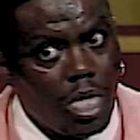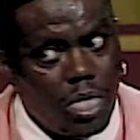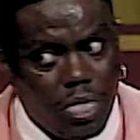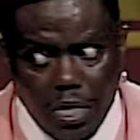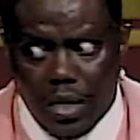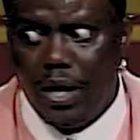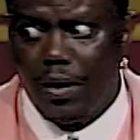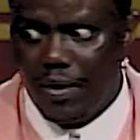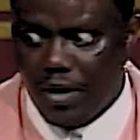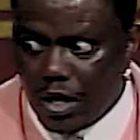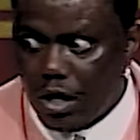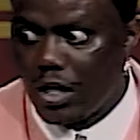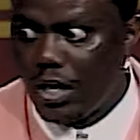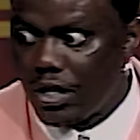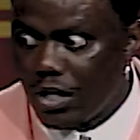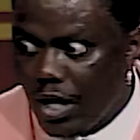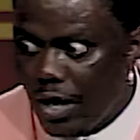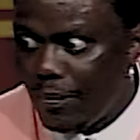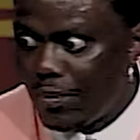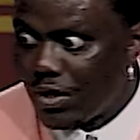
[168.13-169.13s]
You know, they looking at
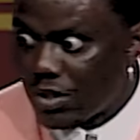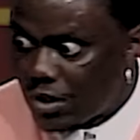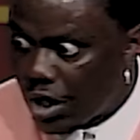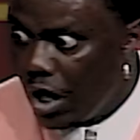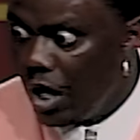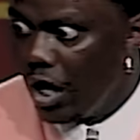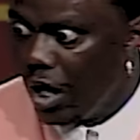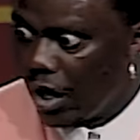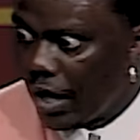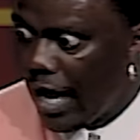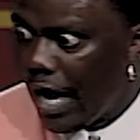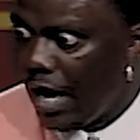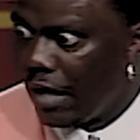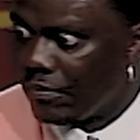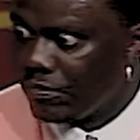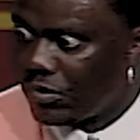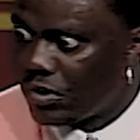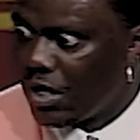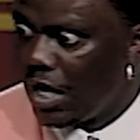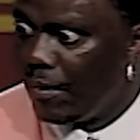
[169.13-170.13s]
you with his tongue out,
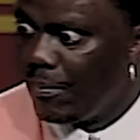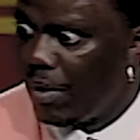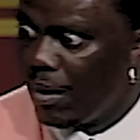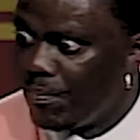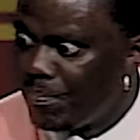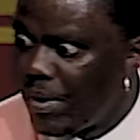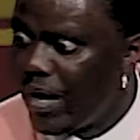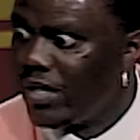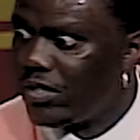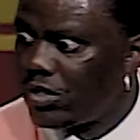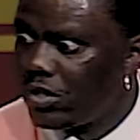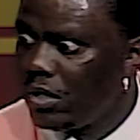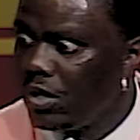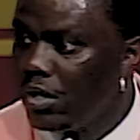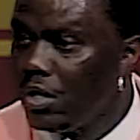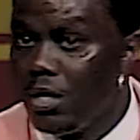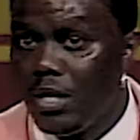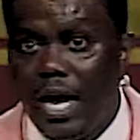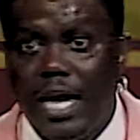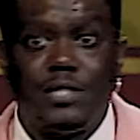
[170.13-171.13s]
son of a bitch.
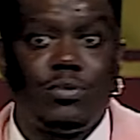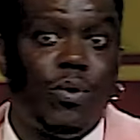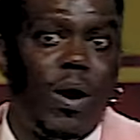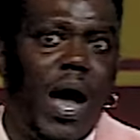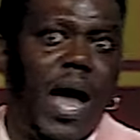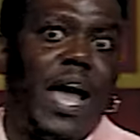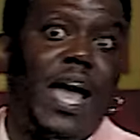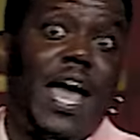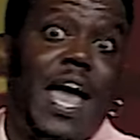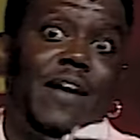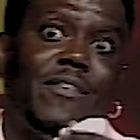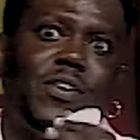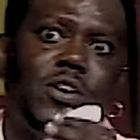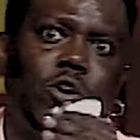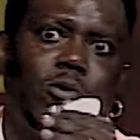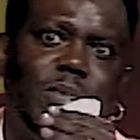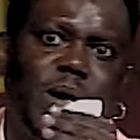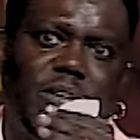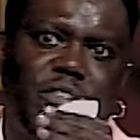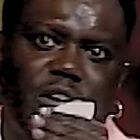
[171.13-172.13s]
That's why I ain't having no
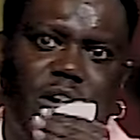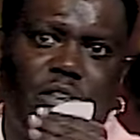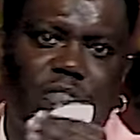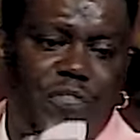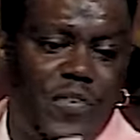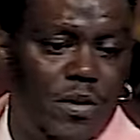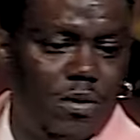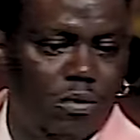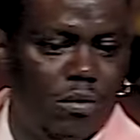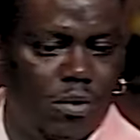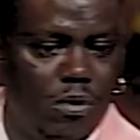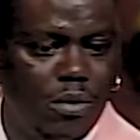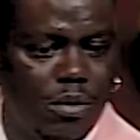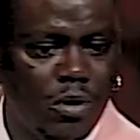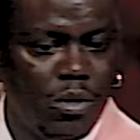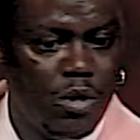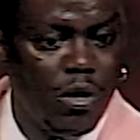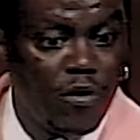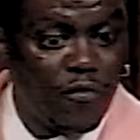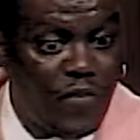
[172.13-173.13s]
motherfucking funeral.
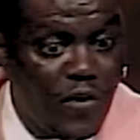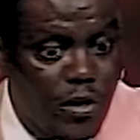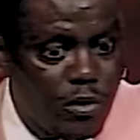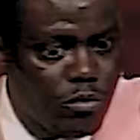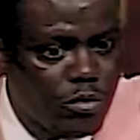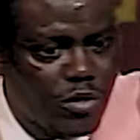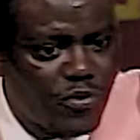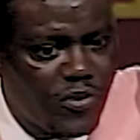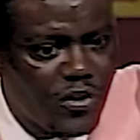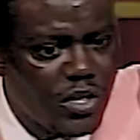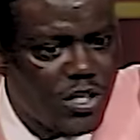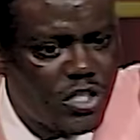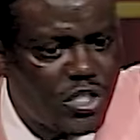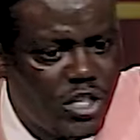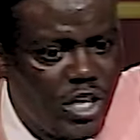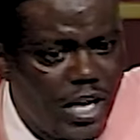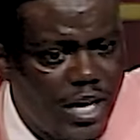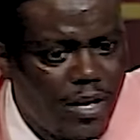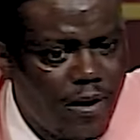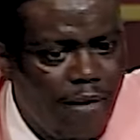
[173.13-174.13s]
Funerals full of
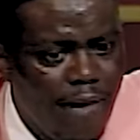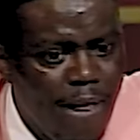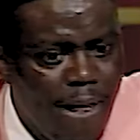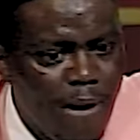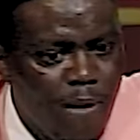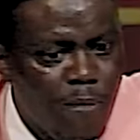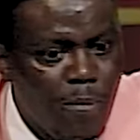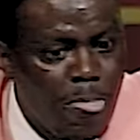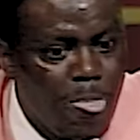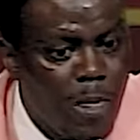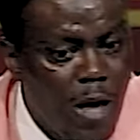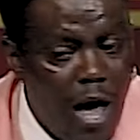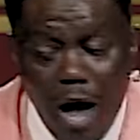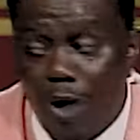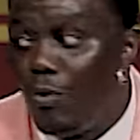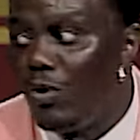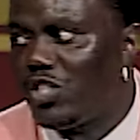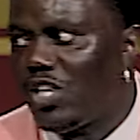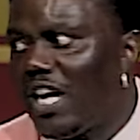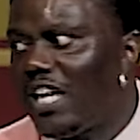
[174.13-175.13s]
shit. I
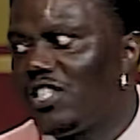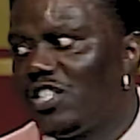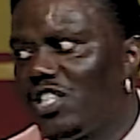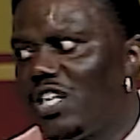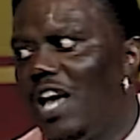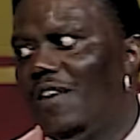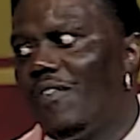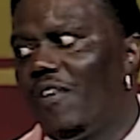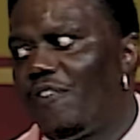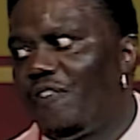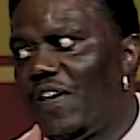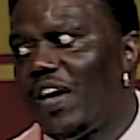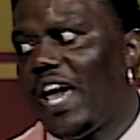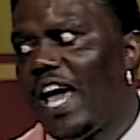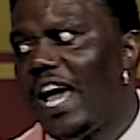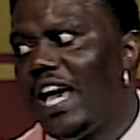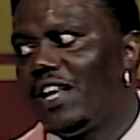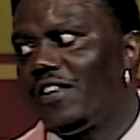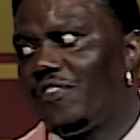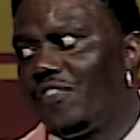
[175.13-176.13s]
wish I could just have a fake
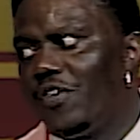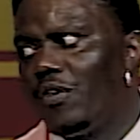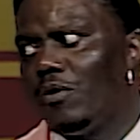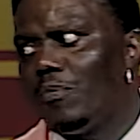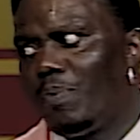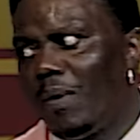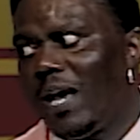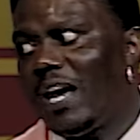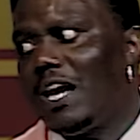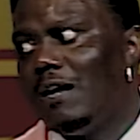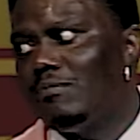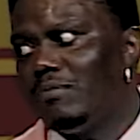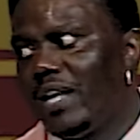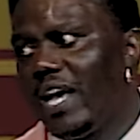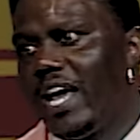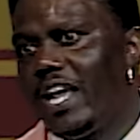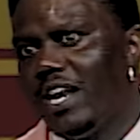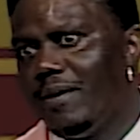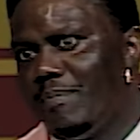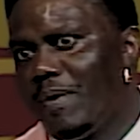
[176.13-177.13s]
ass funeral, play like I'm
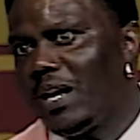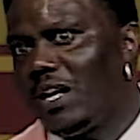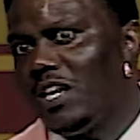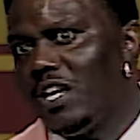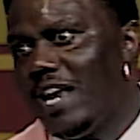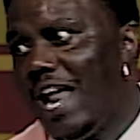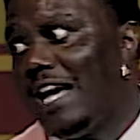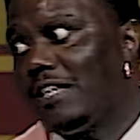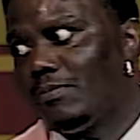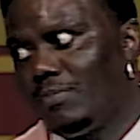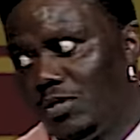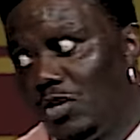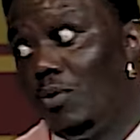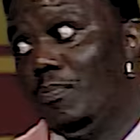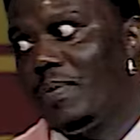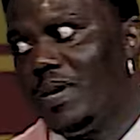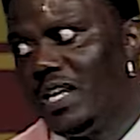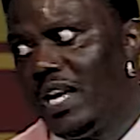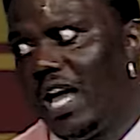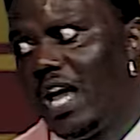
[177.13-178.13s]
dead and make an announcement. Don't
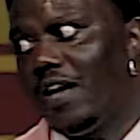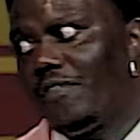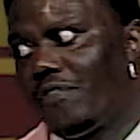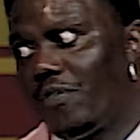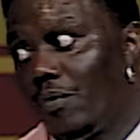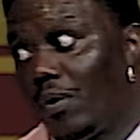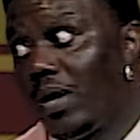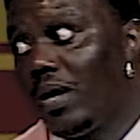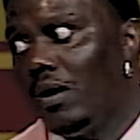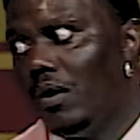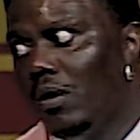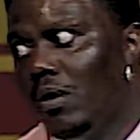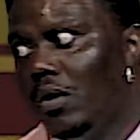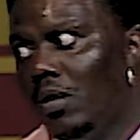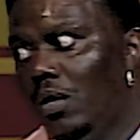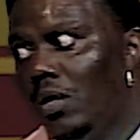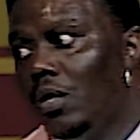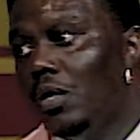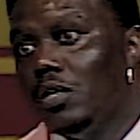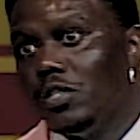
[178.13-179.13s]
be dead for real.
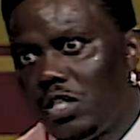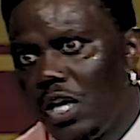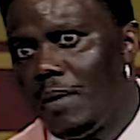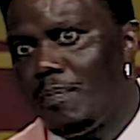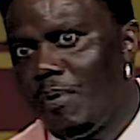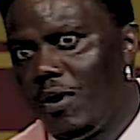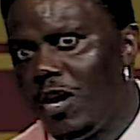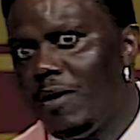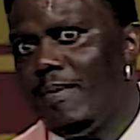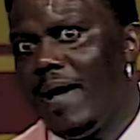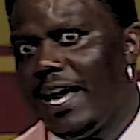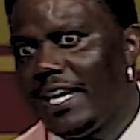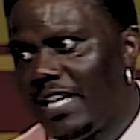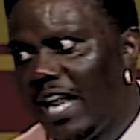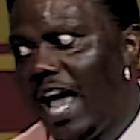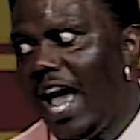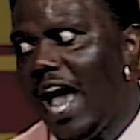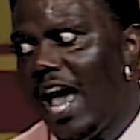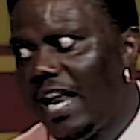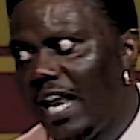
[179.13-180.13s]
Say, Bernie Mac
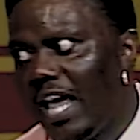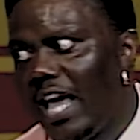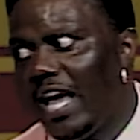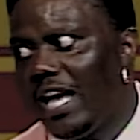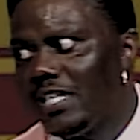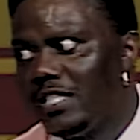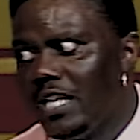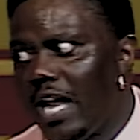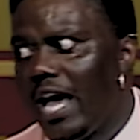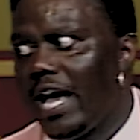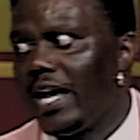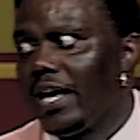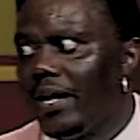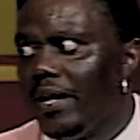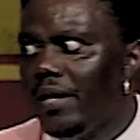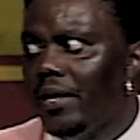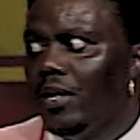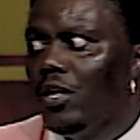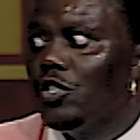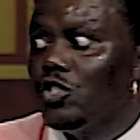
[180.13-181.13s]
died last night.
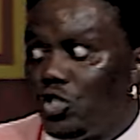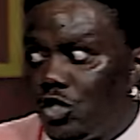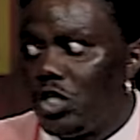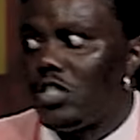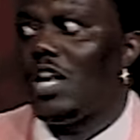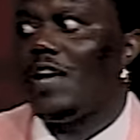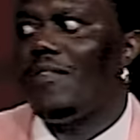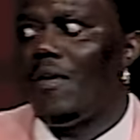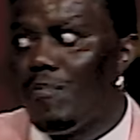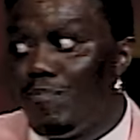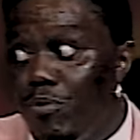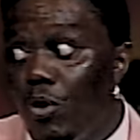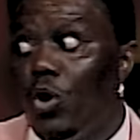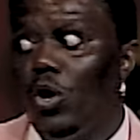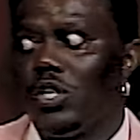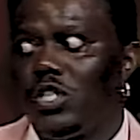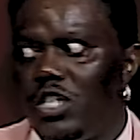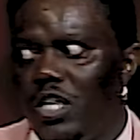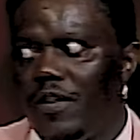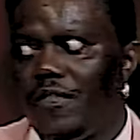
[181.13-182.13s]
Just have a
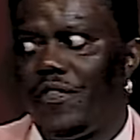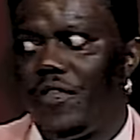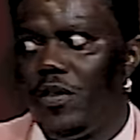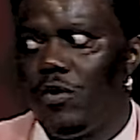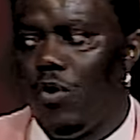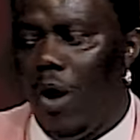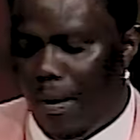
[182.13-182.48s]
bullshit funeral.